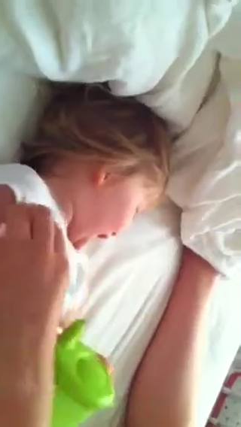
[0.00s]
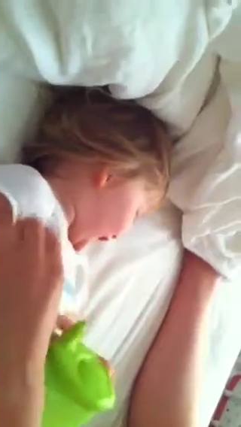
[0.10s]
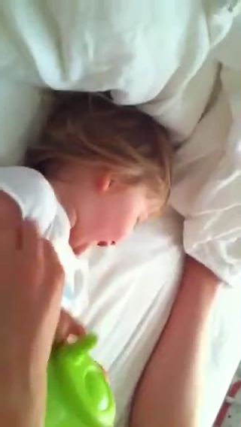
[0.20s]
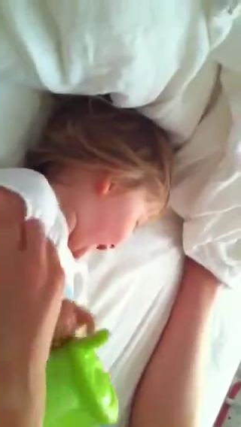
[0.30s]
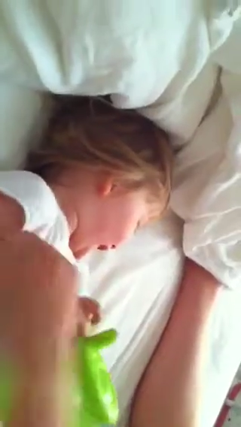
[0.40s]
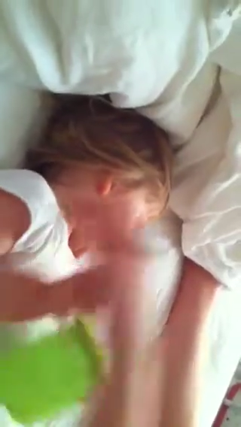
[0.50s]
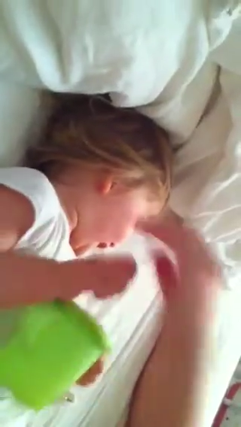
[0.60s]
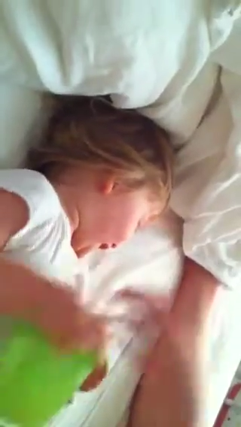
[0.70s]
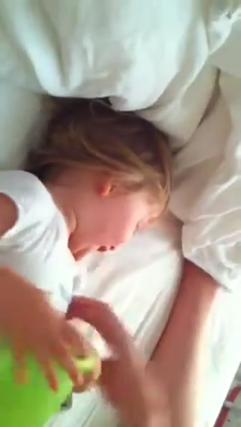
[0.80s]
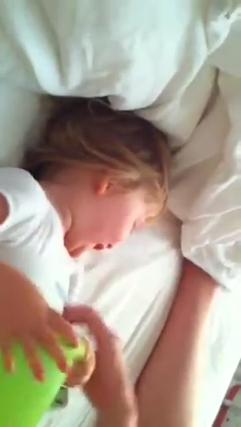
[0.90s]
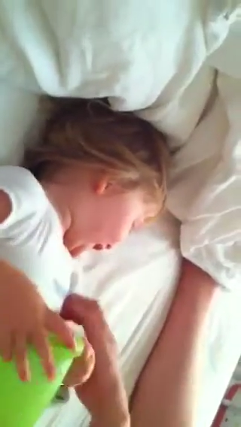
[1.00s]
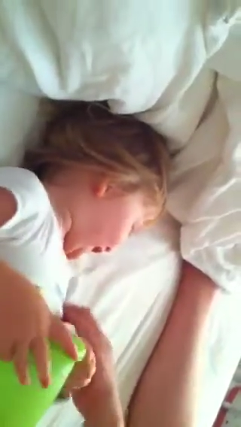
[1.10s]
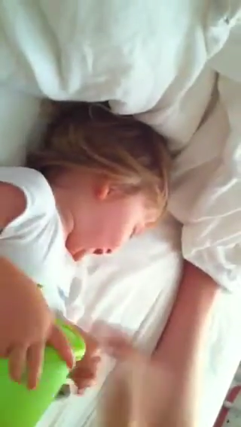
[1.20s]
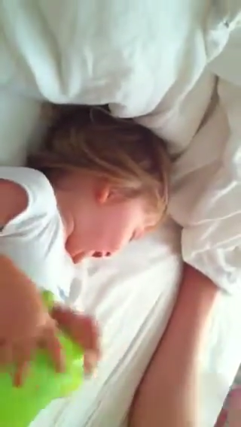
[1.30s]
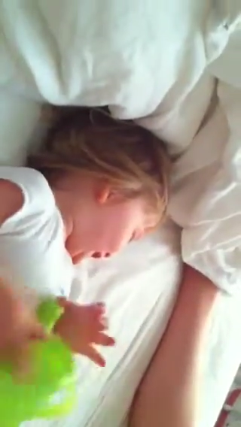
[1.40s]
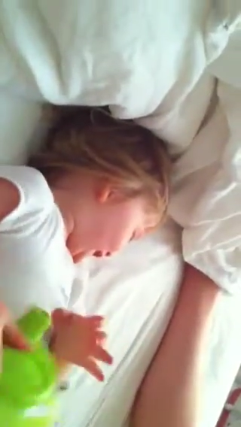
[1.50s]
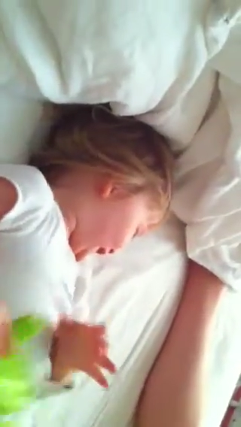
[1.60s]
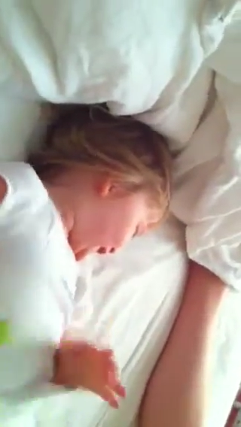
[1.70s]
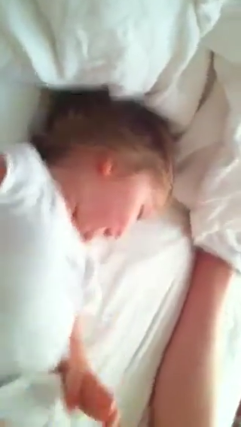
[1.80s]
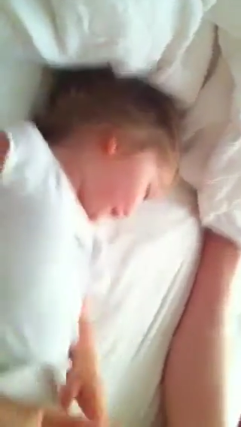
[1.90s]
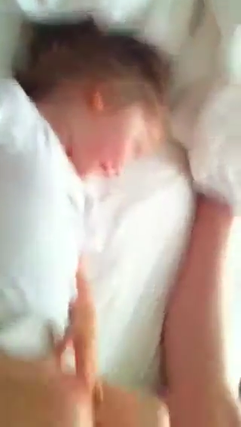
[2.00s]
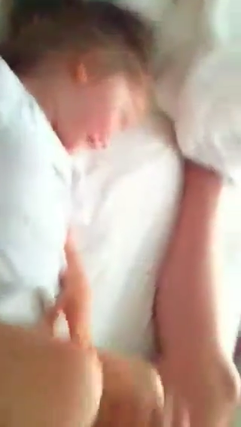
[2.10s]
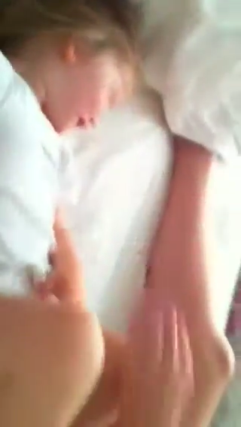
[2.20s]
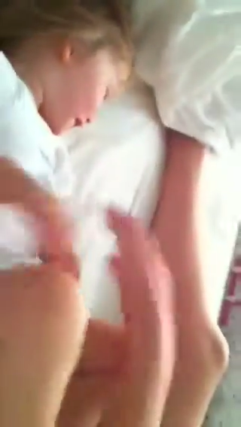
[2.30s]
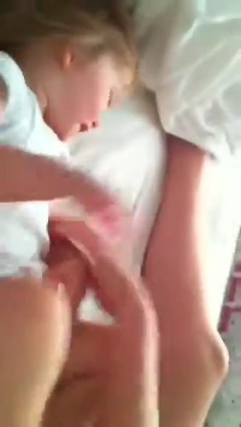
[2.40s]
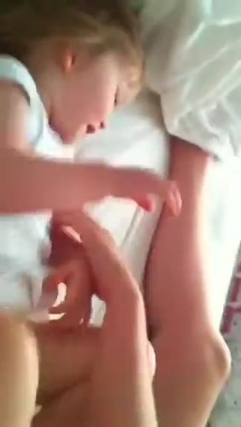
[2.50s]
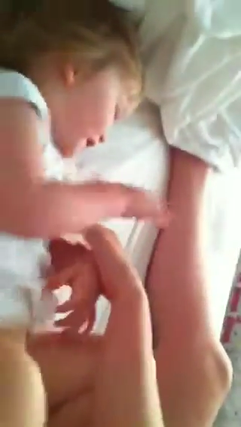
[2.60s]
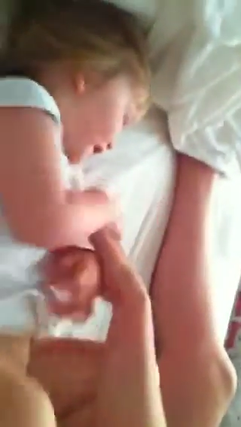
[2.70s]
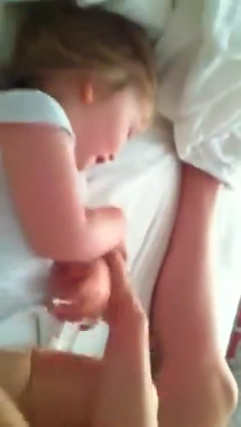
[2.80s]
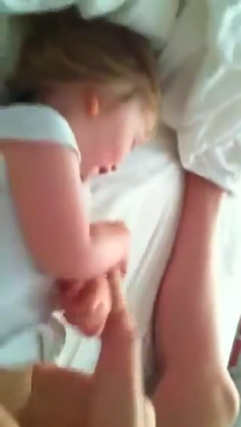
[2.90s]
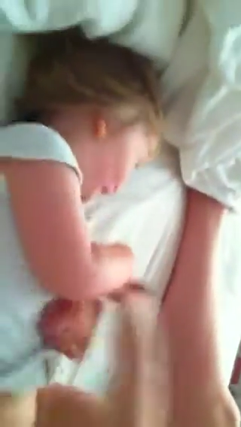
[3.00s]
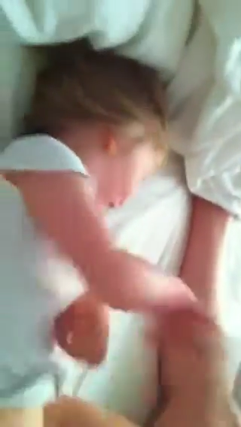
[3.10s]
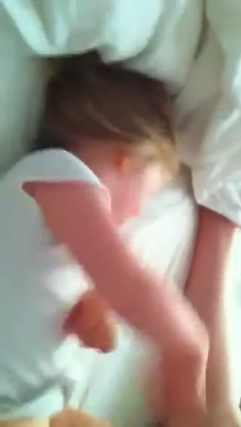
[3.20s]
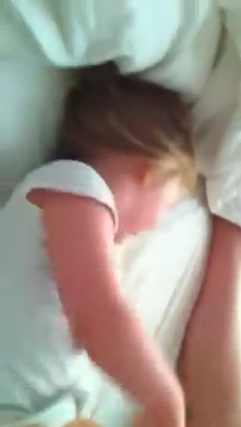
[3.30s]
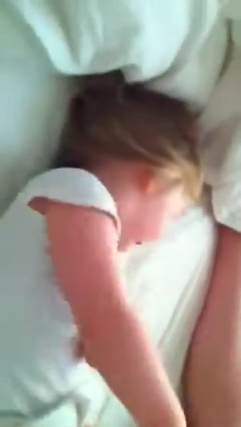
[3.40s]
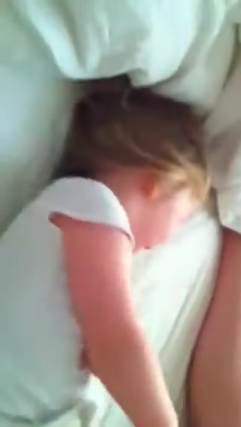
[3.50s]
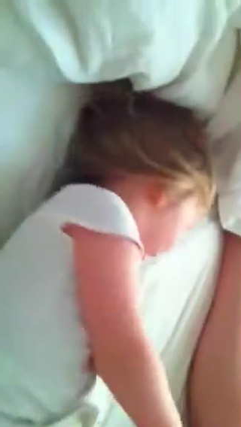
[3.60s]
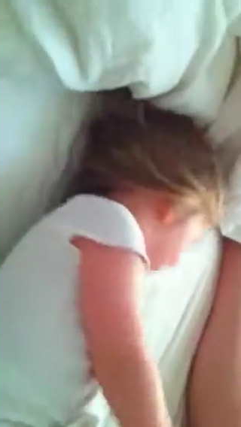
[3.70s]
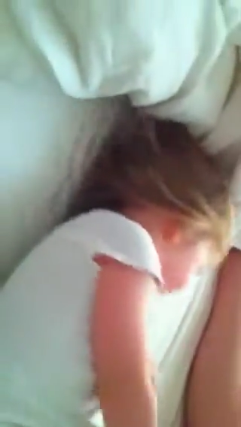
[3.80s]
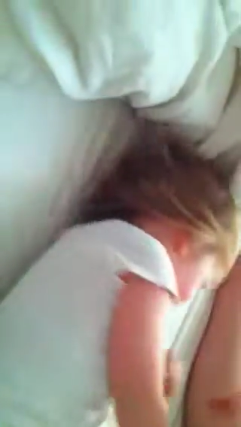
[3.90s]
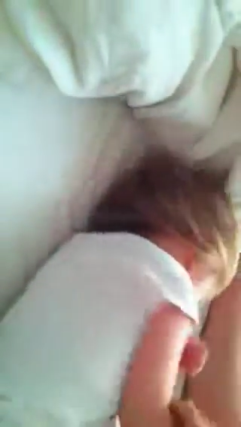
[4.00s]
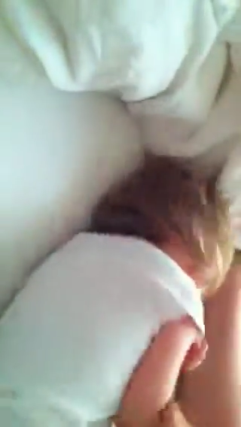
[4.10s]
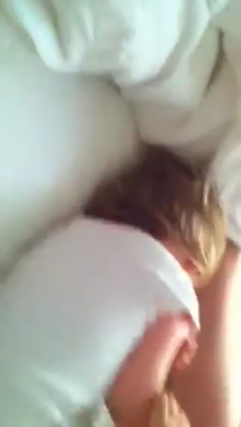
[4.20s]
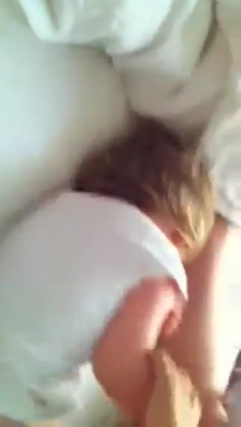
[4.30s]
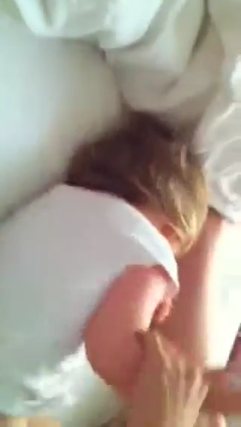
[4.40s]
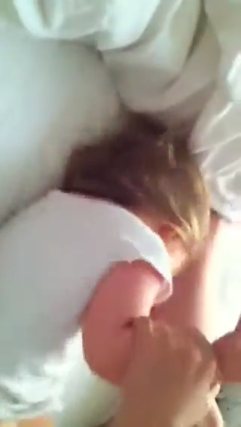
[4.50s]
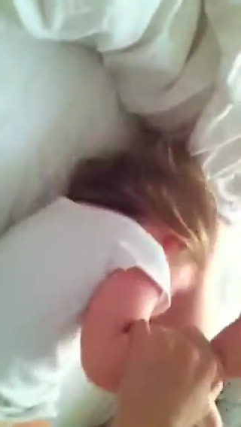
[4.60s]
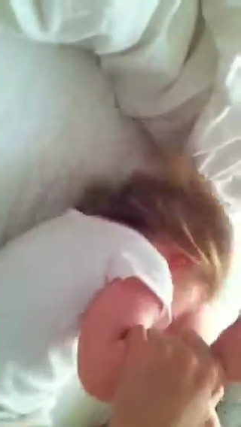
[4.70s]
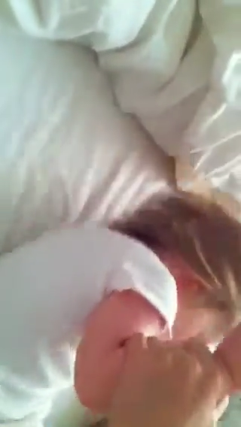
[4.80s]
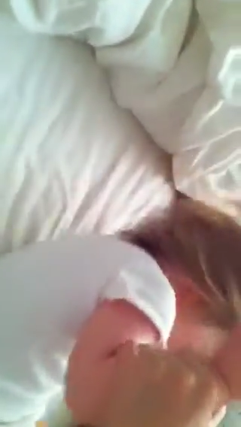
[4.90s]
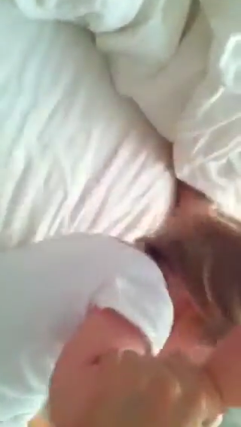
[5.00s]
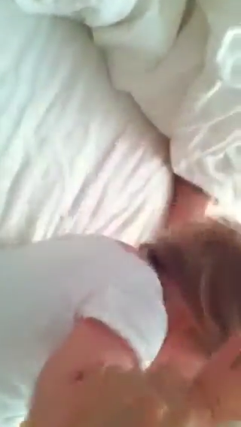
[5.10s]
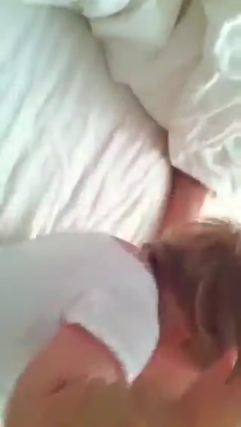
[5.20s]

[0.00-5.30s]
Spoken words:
No face is visible, so there are no lips to read.